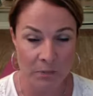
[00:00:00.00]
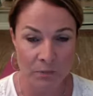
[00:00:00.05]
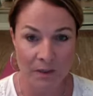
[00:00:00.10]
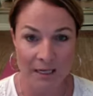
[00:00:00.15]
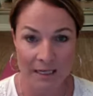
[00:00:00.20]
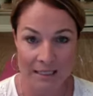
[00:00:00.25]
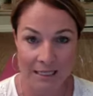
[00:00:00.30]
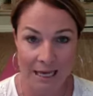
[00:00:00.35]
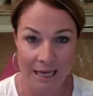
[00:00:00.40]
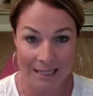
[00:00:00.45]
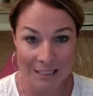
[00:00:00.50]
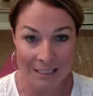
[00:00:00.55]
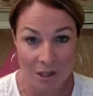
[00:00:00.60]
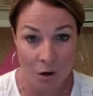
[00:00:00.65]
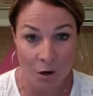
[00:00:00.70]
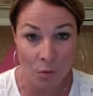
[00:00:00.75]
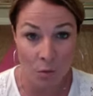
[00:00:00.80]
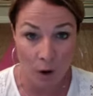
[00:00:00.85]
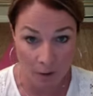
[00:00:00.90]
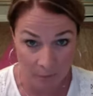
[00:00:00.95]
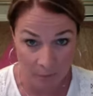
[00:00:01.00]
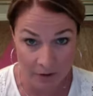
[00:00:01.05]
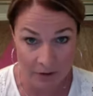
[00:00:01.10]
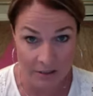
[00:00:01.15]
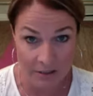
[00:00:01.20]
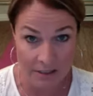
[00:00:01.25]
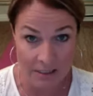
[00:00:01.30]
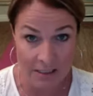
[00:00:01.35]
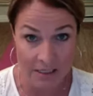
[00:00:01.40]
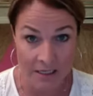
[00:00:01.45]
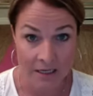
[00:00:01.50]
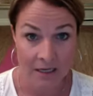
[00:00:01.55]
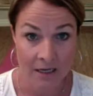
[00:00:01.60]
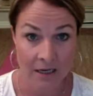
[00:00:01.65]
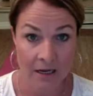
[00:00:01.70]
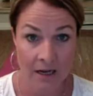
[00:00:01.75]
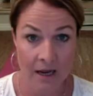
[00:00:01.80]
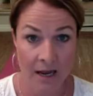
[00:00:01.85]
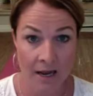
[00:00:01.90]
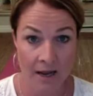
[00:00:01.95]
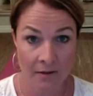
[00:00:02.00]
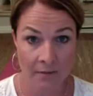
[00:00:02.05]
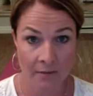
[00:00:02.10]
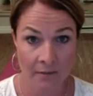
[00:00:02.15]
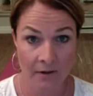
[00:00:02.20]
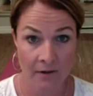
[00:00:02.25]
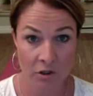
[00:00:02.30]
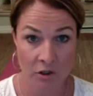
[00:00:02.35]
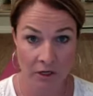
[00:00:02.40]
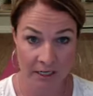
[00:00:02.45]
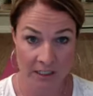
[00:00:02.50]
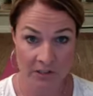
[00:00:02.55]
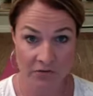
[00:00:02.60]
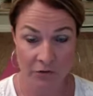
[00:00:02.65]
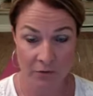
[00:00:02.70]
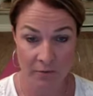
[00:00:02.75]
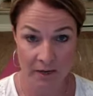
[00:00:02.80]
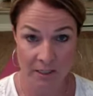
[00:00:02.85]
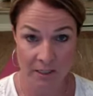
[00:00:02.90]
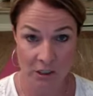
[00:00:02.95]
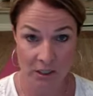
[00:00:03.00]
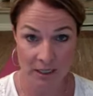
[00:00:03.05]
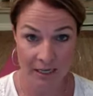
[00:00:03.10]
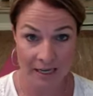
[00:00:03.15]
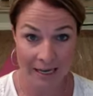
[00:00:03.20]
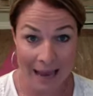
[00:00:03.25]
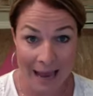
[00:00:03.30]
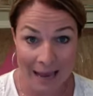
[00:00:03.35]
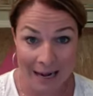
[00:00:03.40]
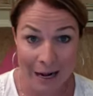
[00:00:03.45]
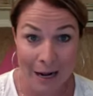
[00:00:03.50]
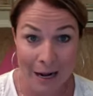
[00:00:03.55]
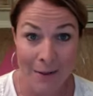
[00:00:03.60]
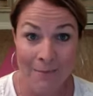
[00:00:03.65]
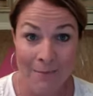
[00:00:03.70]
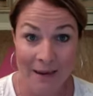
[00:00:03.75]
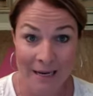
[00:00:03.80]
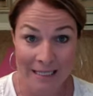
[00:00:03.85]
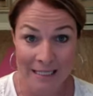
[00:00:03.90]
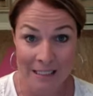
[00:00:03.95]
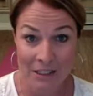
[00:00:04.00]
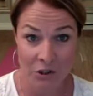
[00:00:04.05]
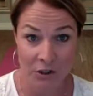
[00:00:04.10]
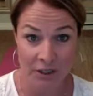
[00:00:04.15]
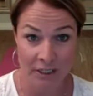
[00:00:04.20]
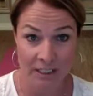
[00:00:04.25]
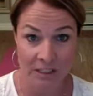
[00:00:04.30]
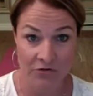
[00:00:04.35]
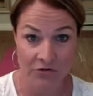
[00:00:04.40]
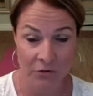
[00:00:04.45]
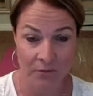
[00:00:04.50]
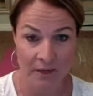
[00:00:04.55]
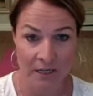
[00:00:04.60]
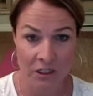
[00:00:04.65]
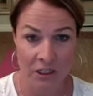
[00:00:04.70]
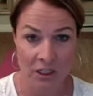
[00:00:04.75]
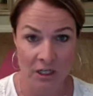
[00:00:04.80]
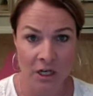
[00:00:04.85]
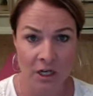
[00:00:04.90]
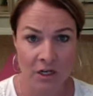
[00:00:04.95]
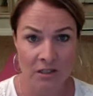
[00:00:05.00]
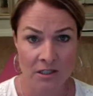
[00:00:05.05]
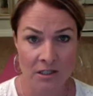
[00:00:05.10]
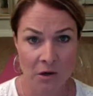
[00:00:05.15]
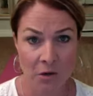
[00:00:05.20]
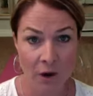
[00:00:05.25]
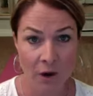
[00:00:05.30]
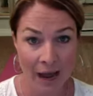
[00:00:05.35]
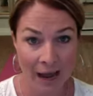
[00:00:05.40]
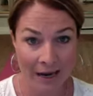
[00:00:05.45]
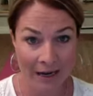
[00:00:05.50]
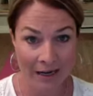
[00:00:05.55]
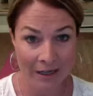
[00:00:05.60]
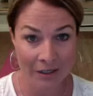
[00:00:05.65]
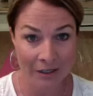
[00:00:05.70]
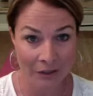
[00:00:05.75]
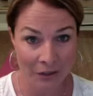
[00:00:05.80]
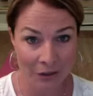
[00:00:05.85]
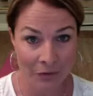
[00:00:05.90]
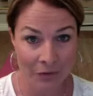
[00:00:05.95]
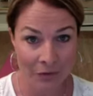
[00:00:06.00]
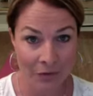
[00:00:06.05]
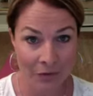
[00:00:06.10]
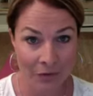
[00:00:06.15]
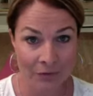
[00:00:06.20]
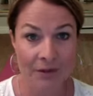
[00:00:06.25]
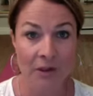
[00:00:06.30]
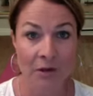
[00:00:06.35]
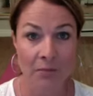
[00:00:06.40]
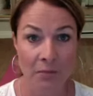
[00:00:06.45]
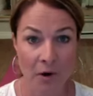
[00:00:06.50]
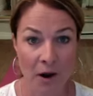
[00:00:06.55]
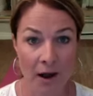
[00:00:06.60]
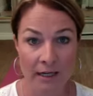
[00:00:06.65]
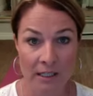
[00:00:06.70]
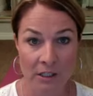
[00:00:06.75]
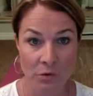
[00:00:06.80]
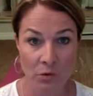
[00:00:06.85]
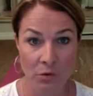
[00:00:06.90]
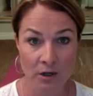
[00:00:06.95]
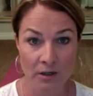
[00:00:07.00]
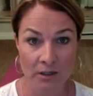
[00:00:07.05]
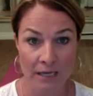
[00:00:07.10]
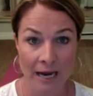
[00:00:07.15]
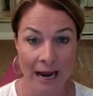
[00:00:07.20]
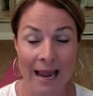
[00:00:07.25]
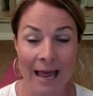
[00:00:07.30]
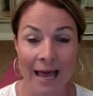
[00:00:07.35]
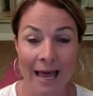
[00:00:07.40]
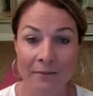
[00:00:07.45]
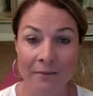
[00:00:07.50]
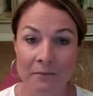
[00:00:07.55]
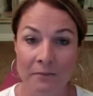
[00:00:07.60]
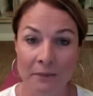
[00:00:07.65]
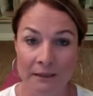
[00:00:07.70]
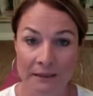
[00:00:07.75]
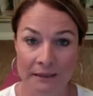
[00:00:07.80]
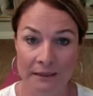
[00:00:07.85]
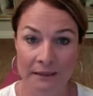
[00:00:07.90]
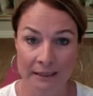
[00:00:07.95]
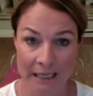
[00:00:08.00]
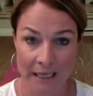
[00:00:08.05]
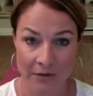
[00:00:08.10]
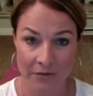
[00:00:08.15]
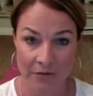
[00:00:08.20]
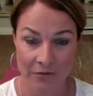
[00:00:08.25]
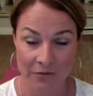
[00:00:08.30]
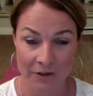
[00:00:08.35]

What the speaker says: because I saw Robert's transformation. He had an amazing transformation. So I knew that the products worked. I had a belief,